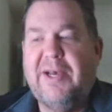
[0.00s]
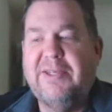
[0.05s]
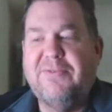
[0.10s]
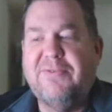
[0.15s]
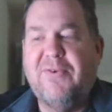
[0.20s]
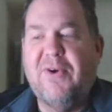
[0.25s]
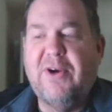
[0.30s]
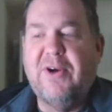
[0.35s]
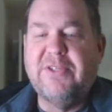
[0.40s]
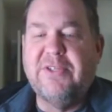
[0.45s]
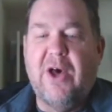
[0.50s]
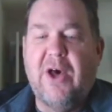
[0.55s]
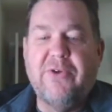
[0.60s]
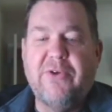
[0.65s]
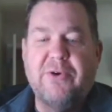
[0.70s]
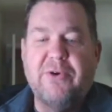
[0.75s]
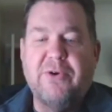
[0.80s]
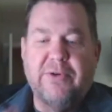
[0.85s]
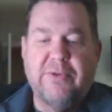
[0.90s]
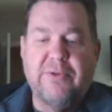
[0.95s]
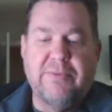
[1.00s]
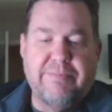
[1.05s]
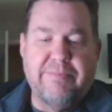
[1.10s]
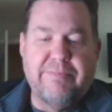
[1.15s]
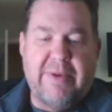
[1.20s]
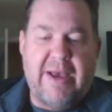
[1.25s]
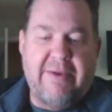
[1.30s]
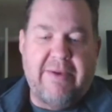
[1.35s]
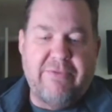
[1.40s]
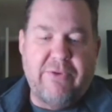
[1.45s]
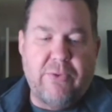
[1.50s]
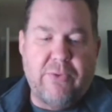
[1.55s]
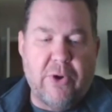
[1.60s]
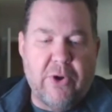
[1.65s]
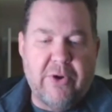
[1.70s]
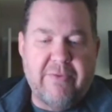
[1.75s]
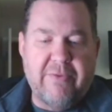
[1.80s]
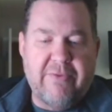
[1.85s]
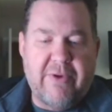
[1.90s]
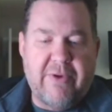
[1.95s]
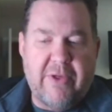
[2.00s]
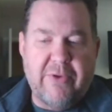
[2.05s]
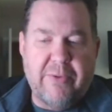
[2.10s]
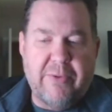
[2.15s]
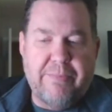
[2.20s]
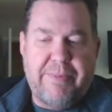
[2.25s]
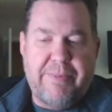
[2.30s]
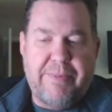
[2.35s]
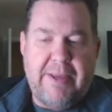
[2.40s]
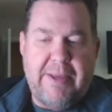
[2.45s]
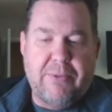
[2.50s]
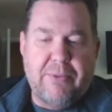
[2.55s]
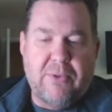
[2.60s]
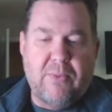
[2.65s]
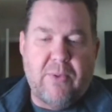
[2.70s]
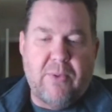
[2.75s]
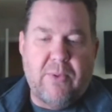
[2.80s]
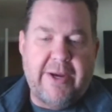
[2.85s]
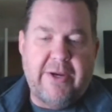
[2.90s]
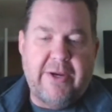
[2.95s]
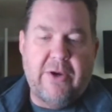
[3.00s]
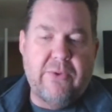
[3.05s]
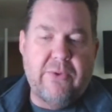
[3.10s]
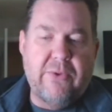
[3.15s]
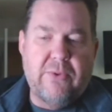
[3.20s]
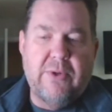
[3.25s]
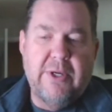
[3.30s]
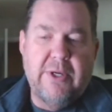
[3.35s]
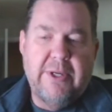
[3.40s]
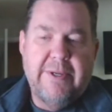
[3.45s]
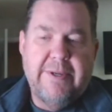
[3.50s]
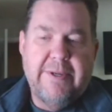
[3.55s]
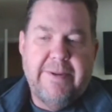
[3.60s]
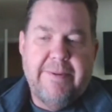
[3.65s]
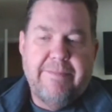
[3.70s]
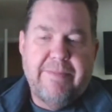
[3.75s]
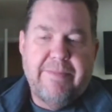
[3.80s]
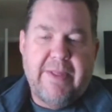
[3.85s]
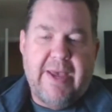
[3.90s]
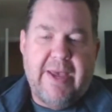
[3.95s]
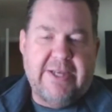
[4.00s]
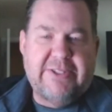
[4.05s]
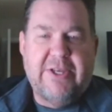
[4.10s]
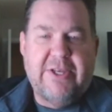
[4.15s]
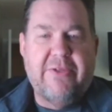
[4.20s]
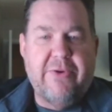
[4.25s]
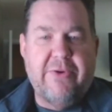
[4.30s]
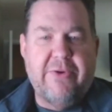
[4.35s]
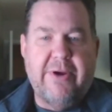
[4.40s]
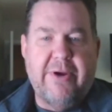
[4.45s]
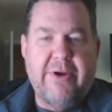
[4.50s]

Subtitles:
far as have you heard of other people? Well, I know at Southern